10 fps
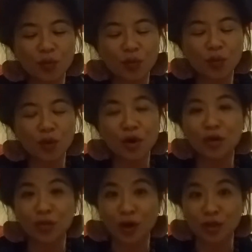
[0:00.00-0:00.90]
well
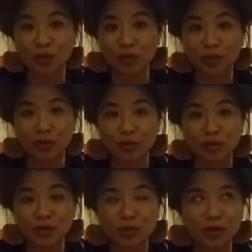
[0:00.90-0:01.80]
thought through,
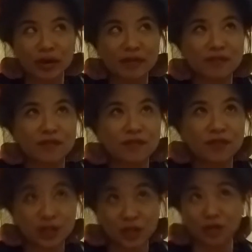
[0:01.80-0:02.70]
so I
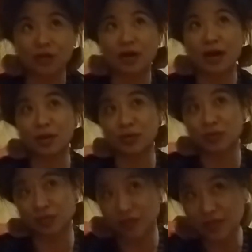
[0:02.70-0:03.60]
figure I would
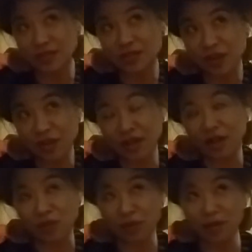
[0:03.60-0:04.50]
revisit it
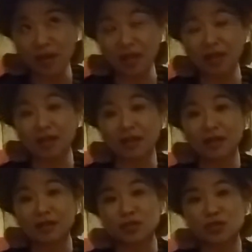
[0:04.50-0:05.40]
and remake it
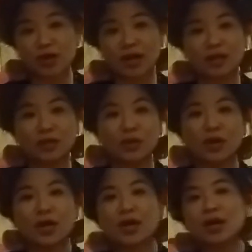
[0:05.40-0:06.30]
and try to
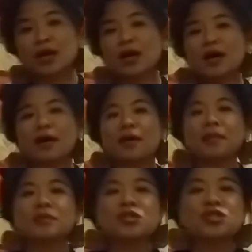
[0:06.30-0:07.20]

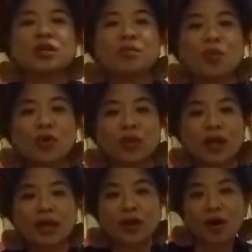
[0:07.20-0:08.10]
shed more
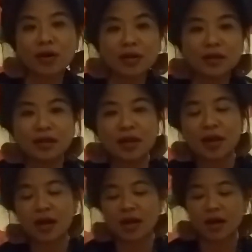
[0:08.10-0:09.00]
light on it.
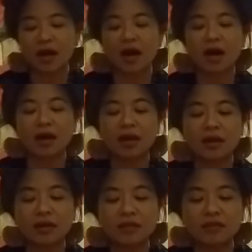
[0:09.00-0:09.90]

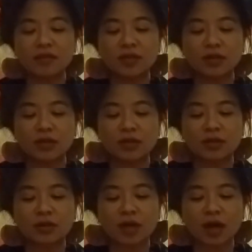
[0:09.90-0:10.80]
I
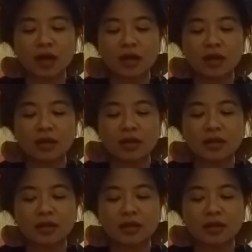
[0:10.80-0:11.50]
feel like,